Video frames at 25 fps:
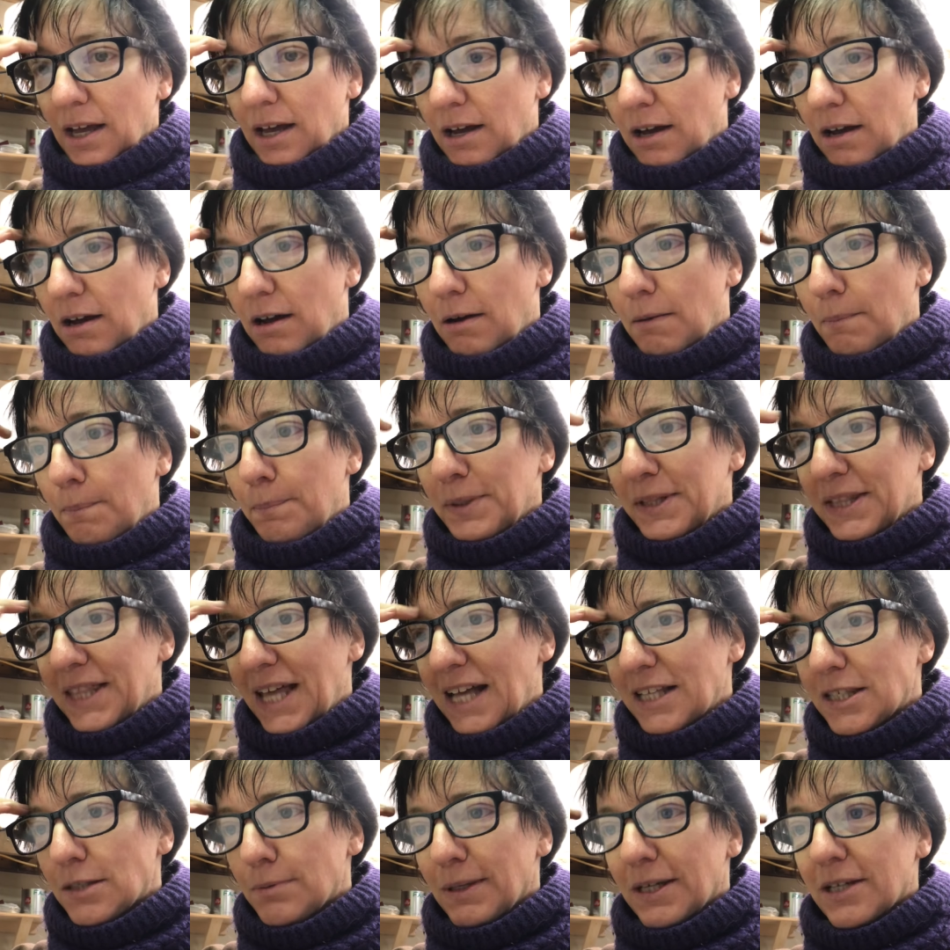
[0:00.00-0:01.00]
but
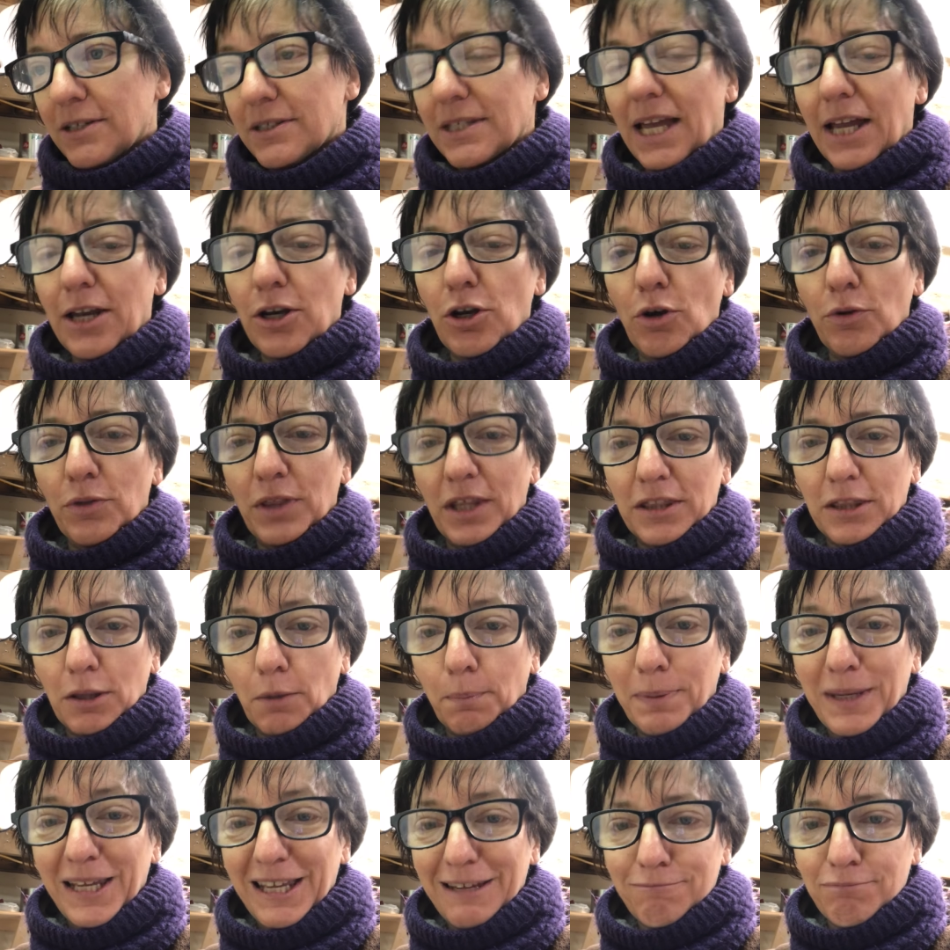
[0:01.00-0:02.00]
that's because I know that the
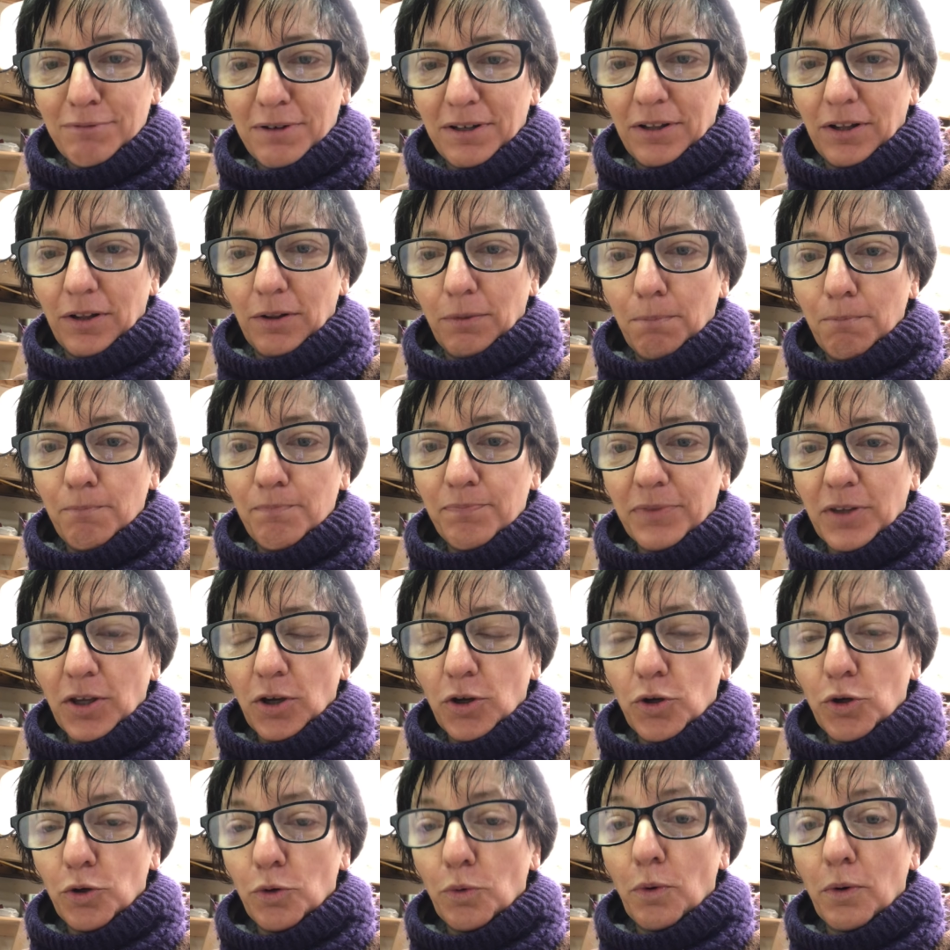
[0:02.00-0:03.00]
people
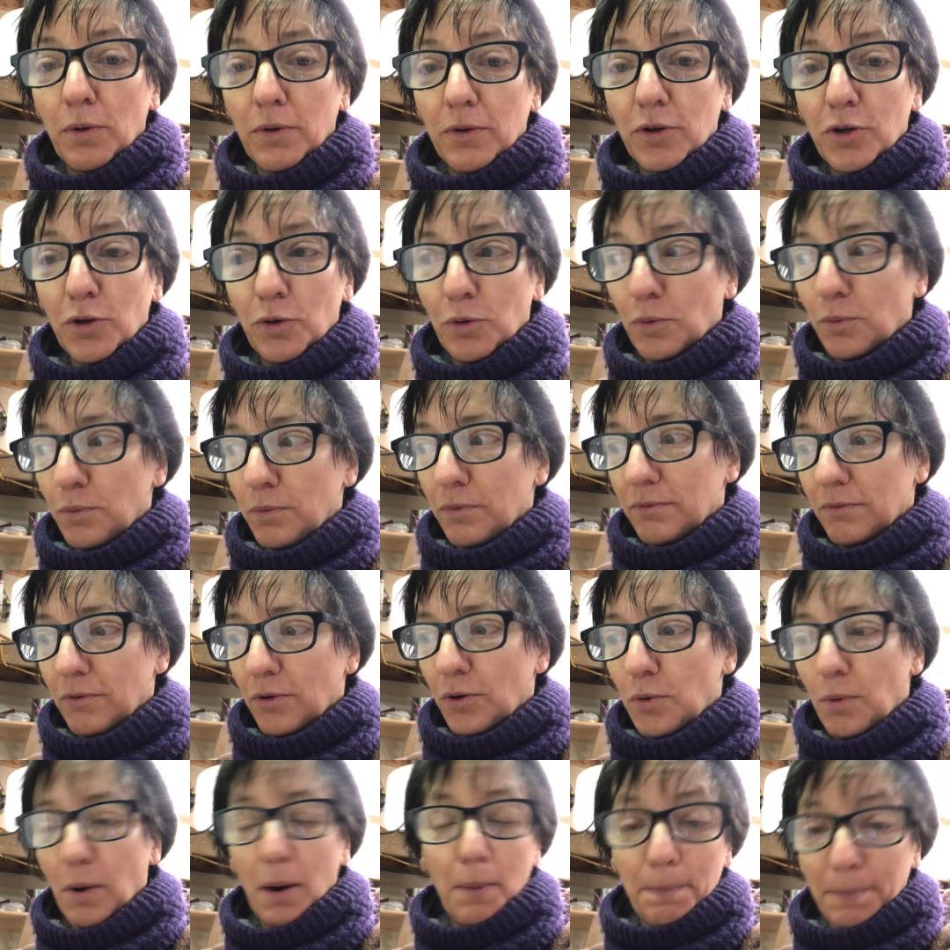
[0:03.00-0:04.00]
who
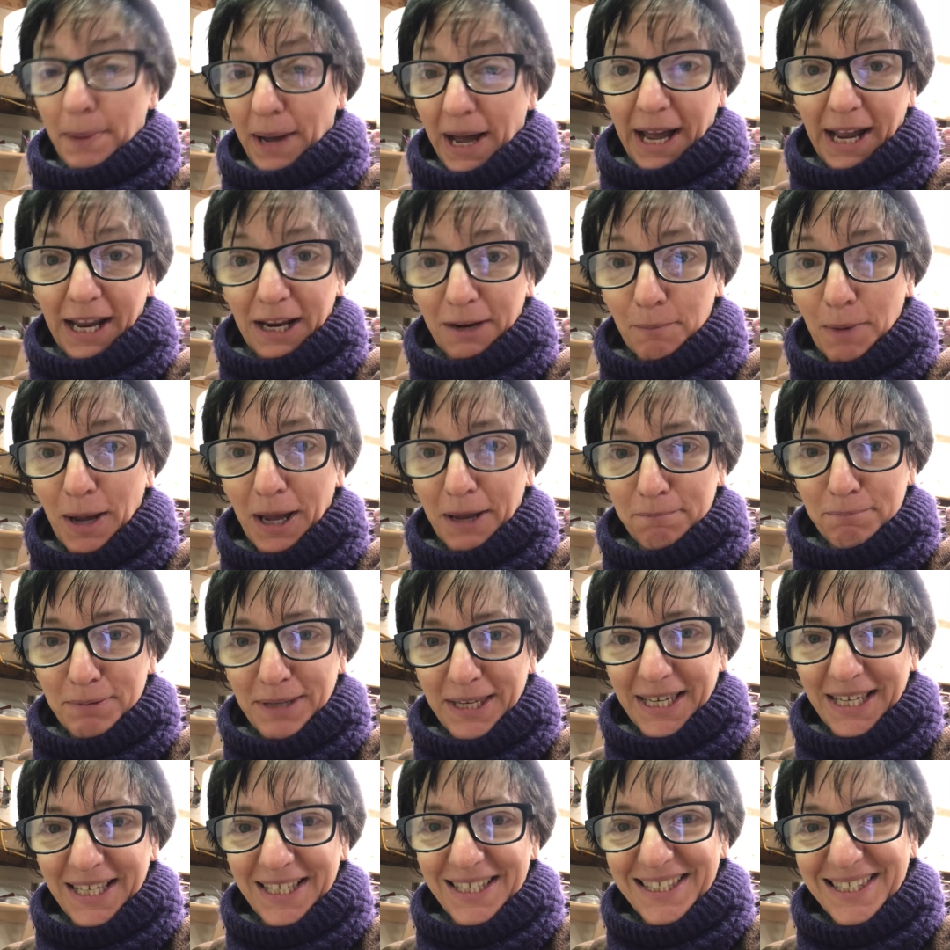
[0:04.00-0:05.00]
are buying my
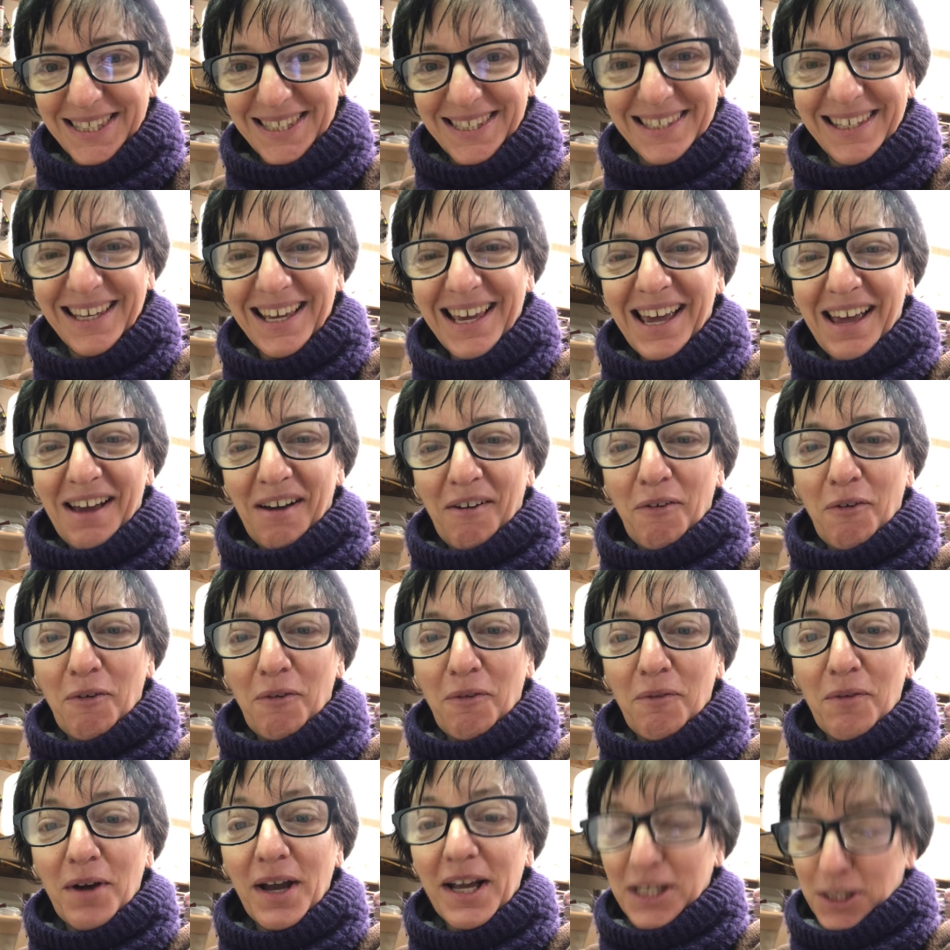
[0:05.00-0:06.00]
piece
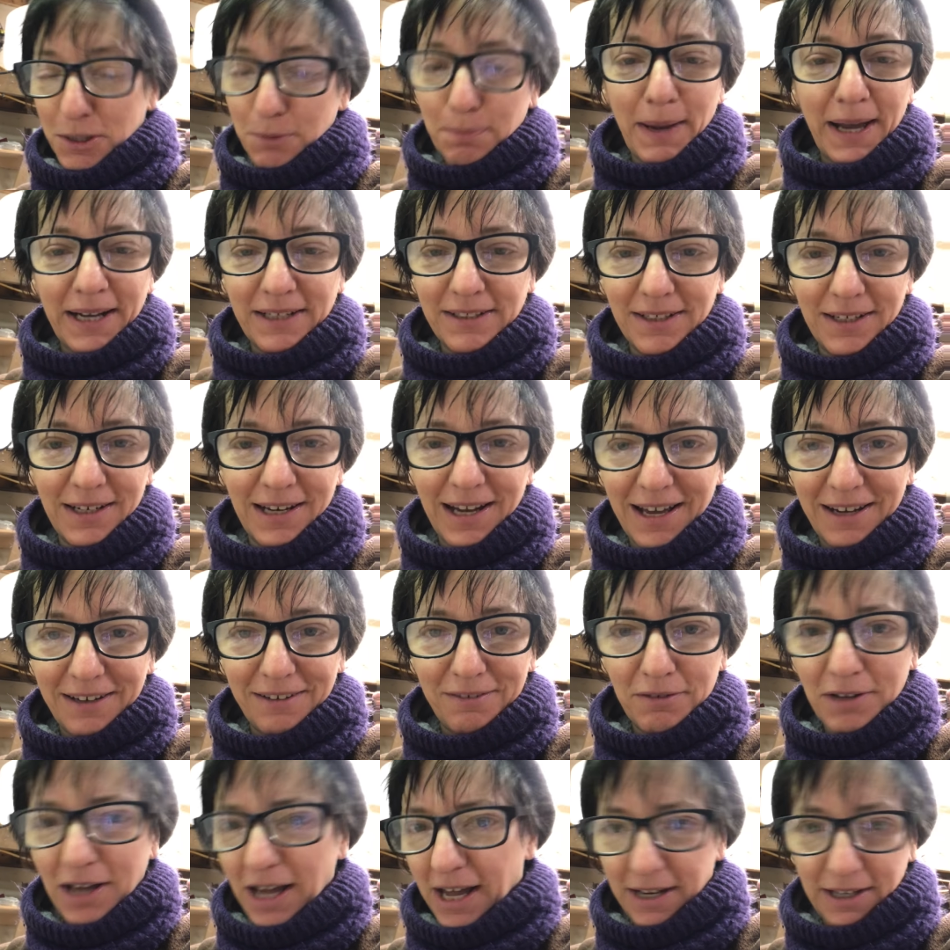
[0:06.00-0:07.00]
expect it
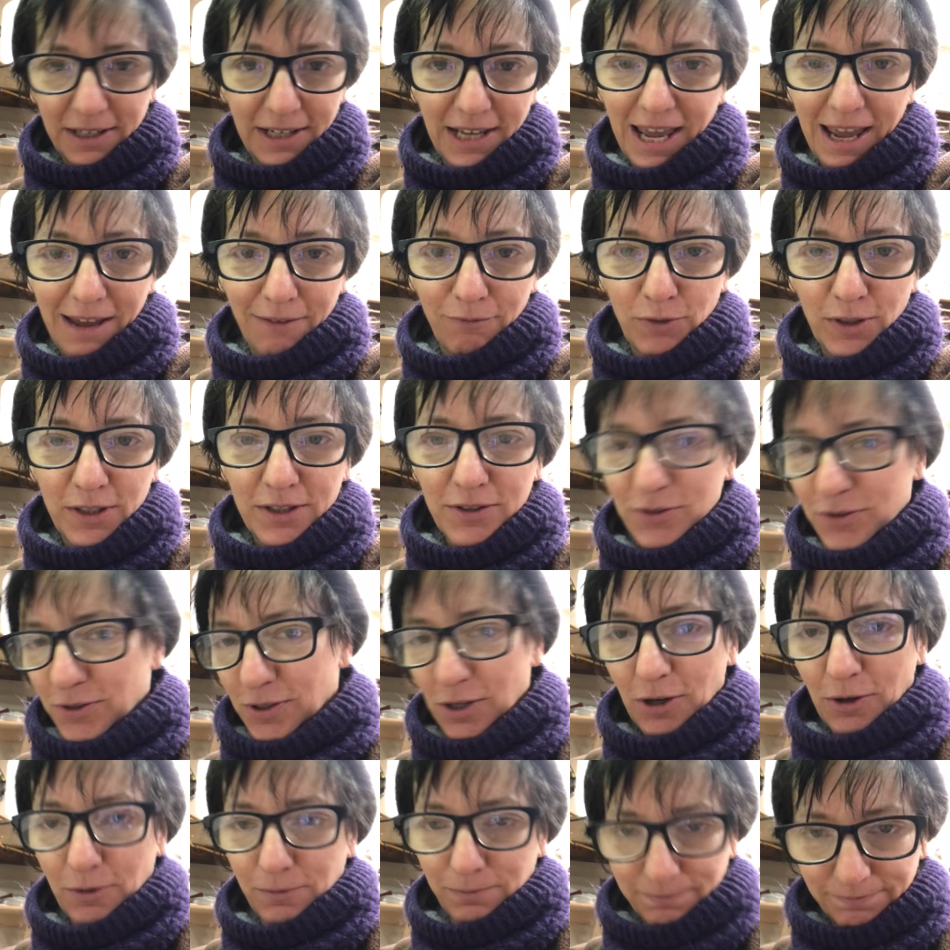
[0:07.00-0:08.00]
on a canvas.
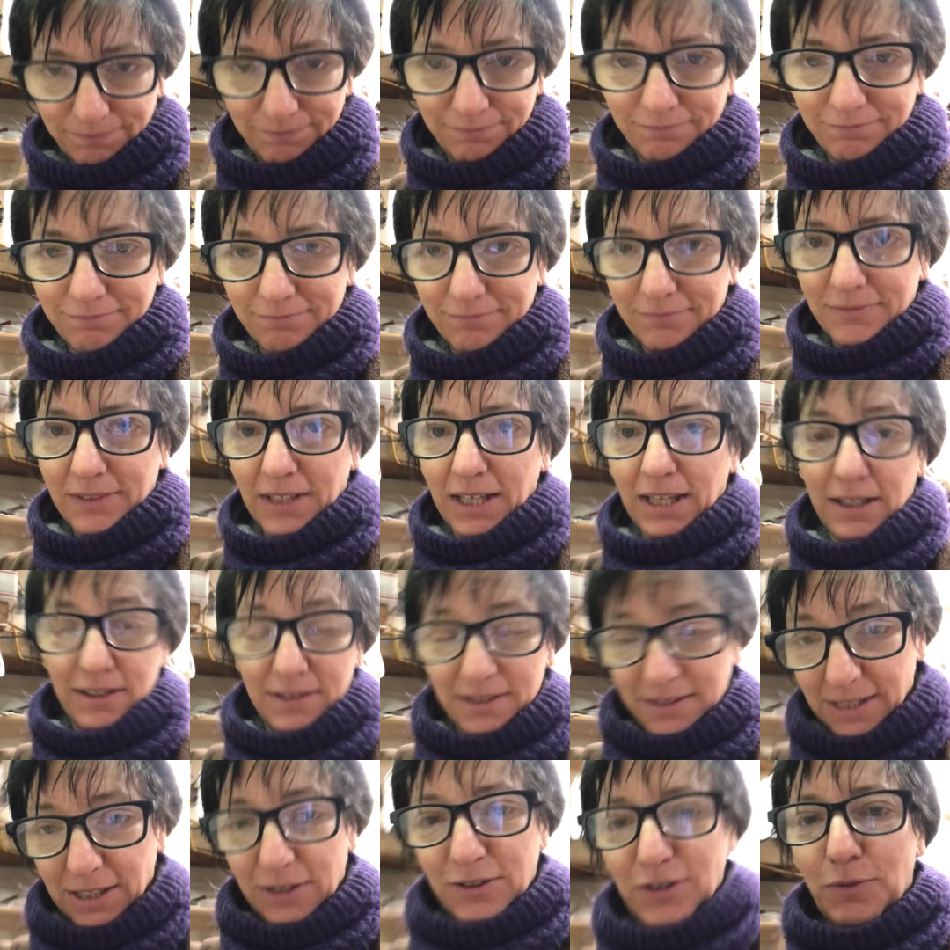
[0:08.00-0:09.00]
So
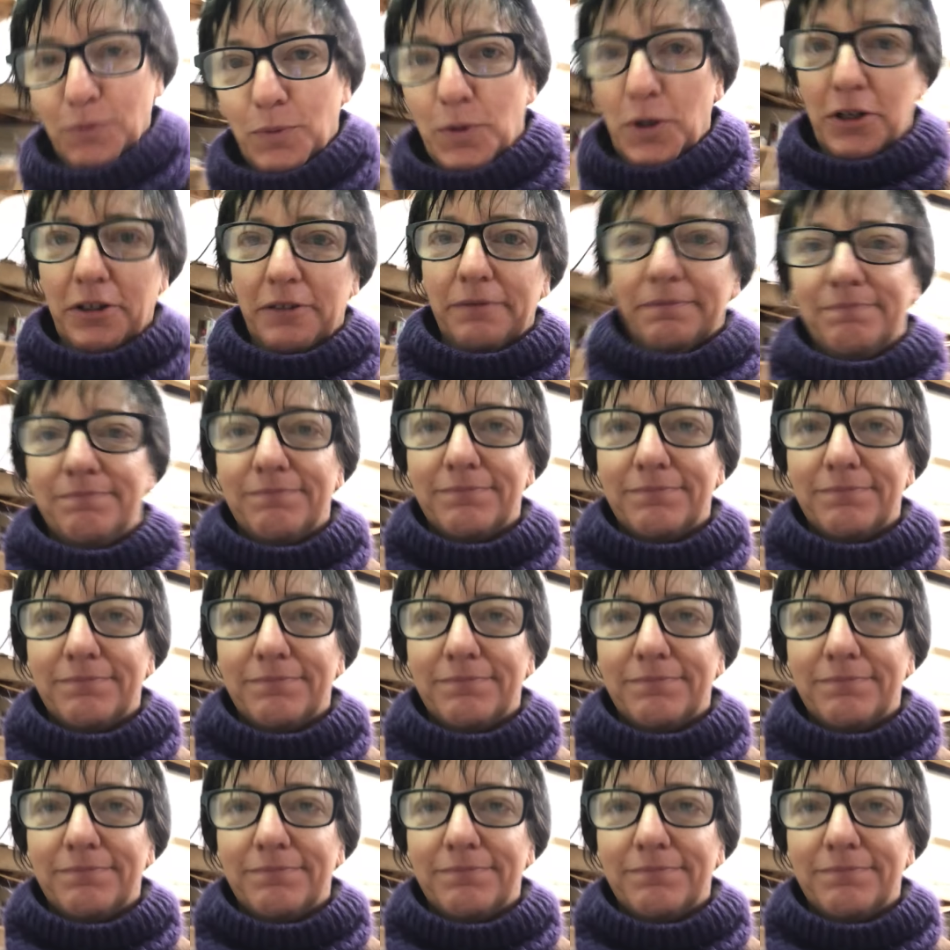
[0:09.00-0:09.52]
6 of 1.